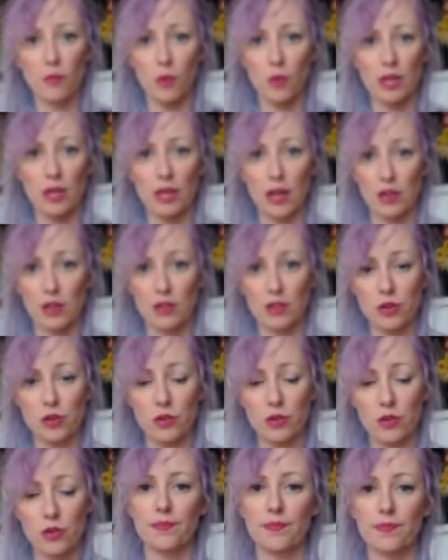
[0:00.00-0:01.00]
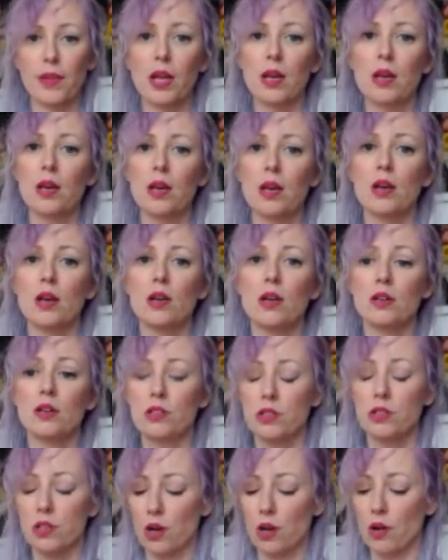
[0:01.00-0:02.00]
$40 total.
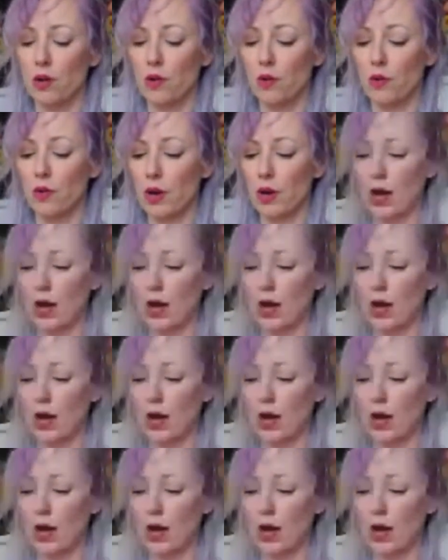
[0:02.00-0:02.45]
So